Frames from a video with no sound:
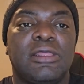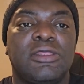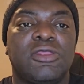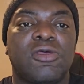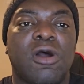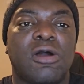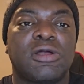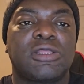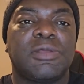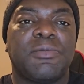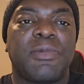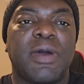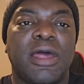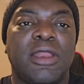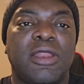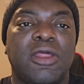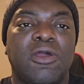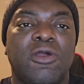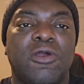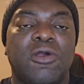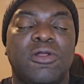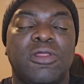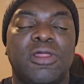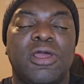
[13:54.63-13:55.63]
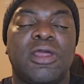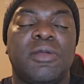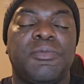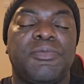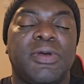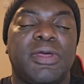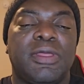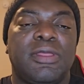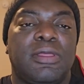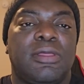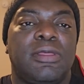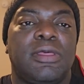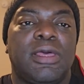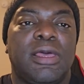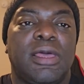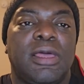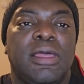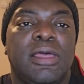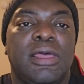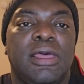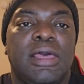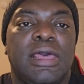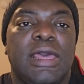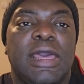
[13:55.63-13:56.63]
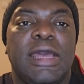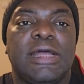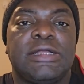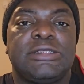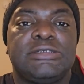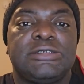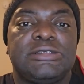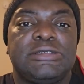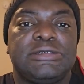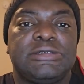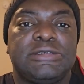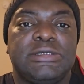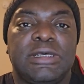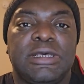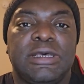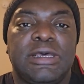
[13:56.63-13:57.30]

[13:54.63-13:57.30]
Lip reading: talked about it earlier, but it's,